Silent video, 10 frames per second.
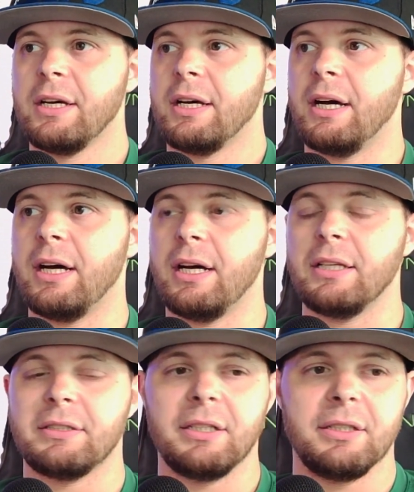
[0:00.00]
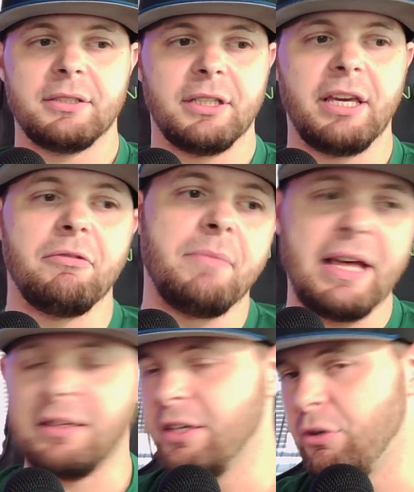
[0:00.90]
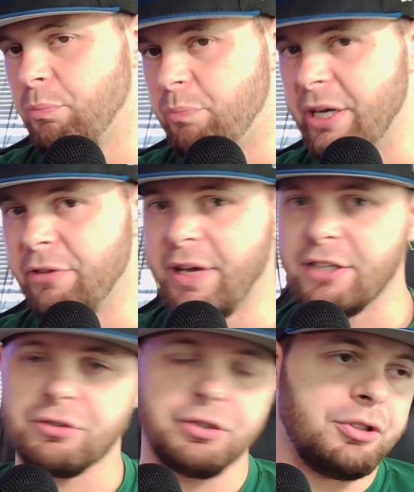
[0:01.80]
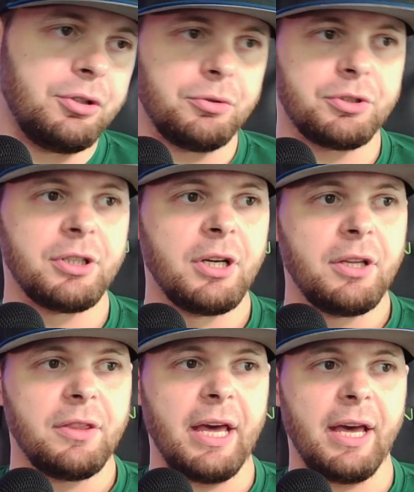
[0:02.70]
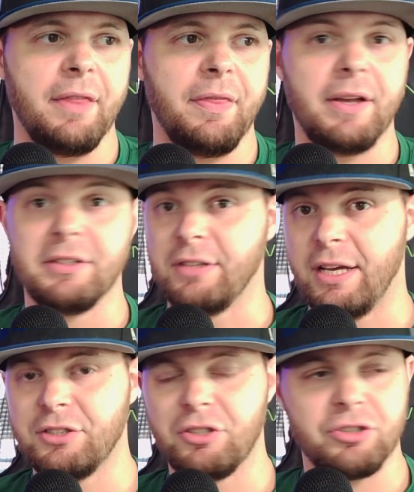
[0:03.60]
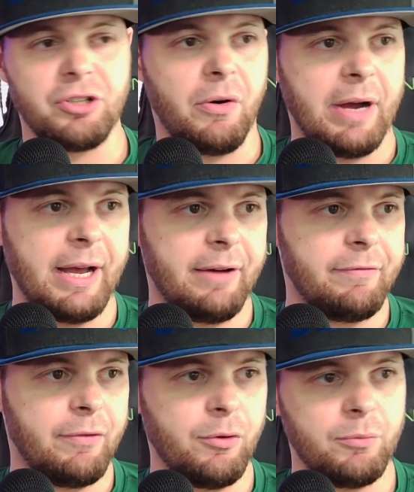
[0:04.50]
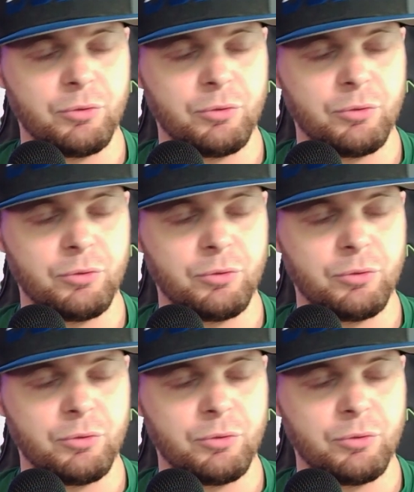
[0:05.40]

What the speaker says: to give him that little bit of extra juice that his legs just don't have for him.